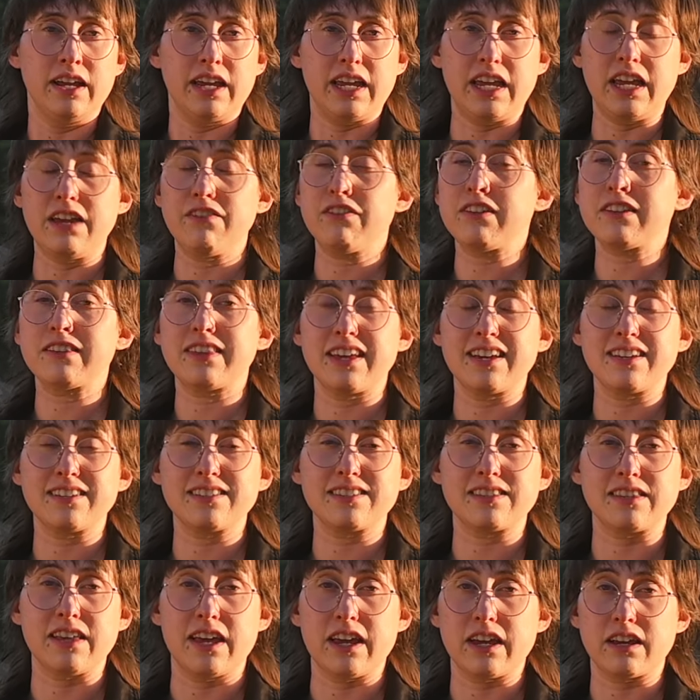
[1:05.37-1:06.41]
even
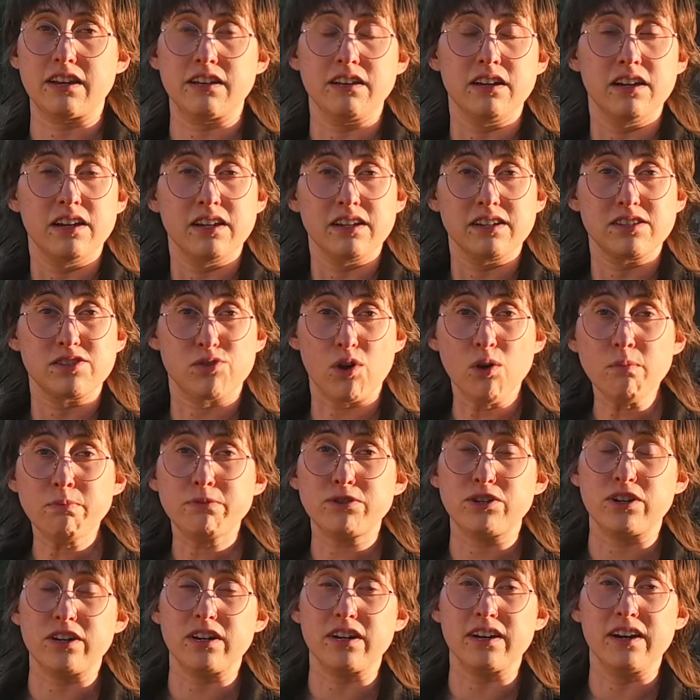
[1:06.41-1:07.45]
things like
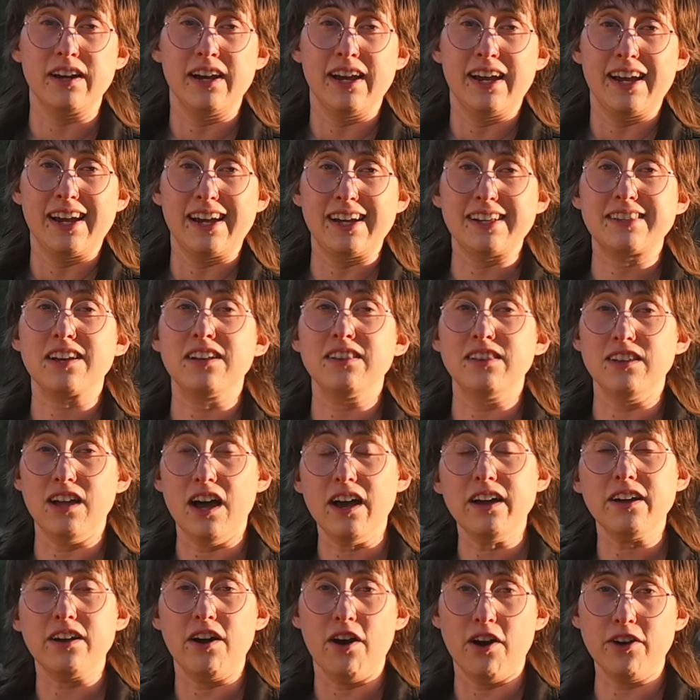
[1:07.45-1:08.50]
sculpture, it's a
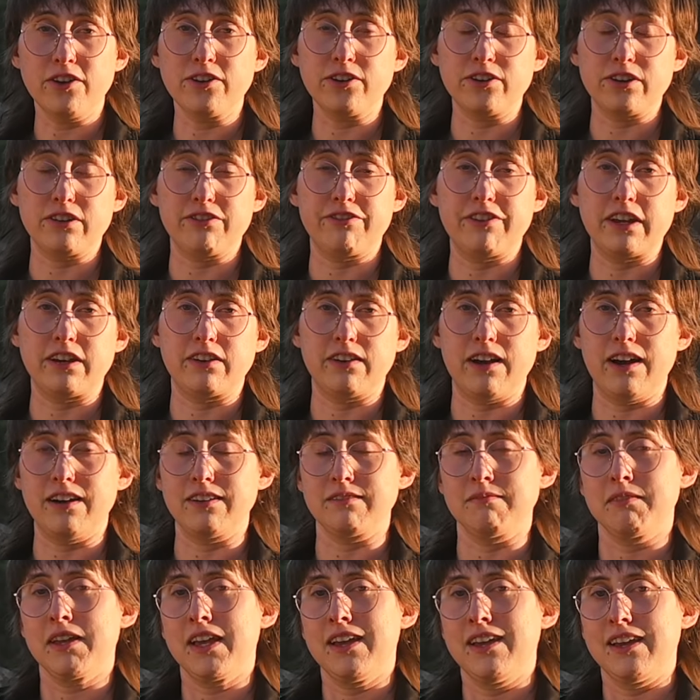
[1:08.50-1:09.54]
lot harder to figure out,
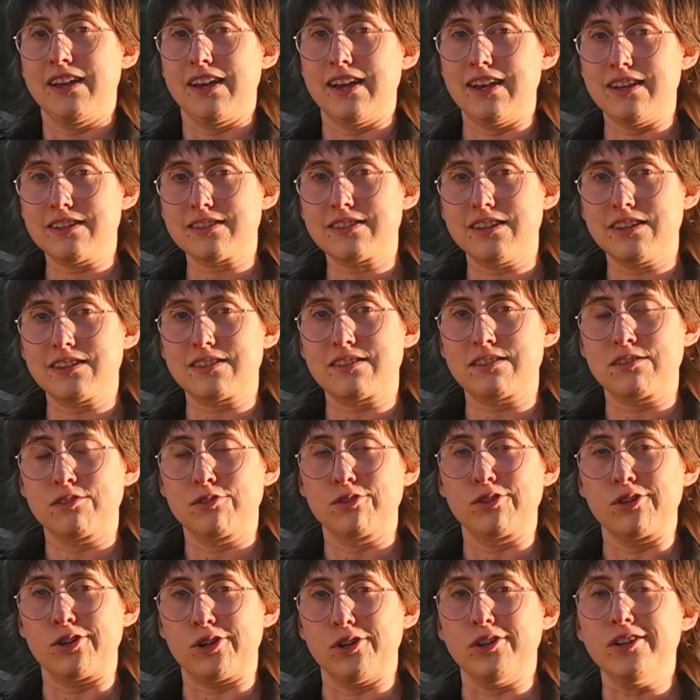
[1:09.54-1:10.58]
is this
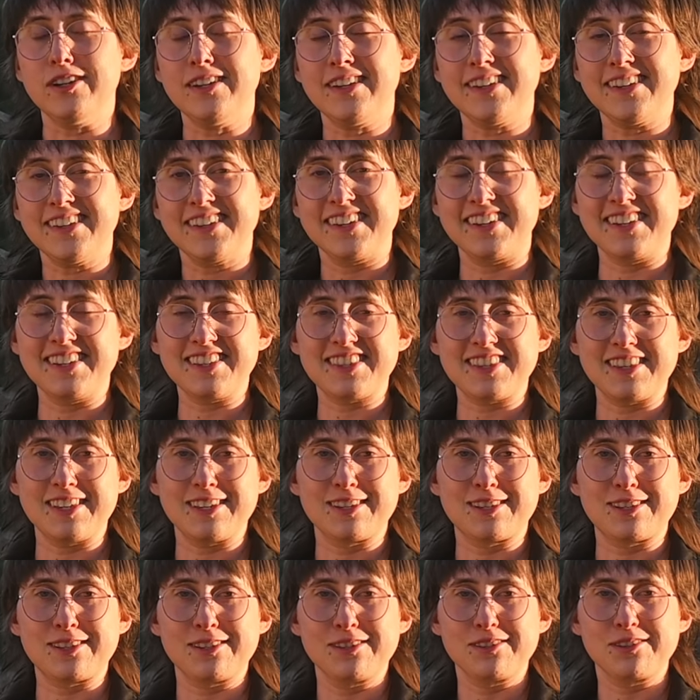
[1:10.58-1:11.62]
good? Is
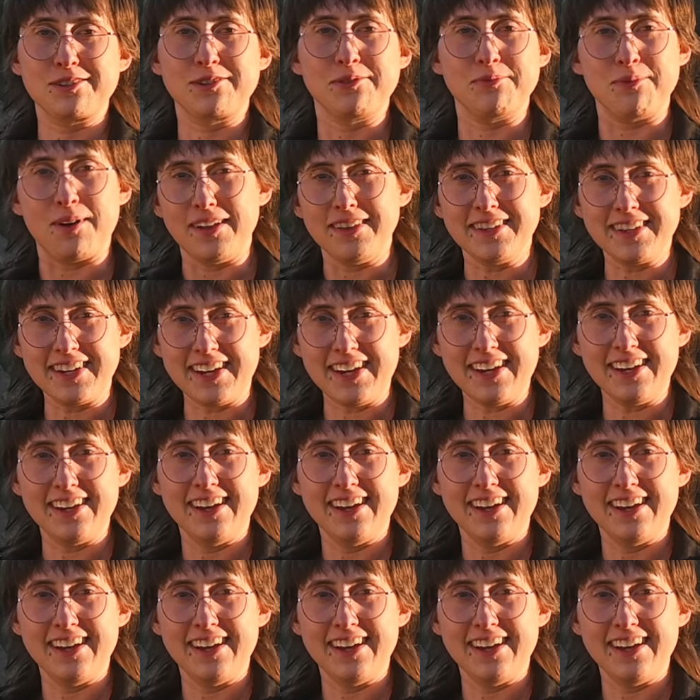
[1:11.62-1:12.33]
this quality?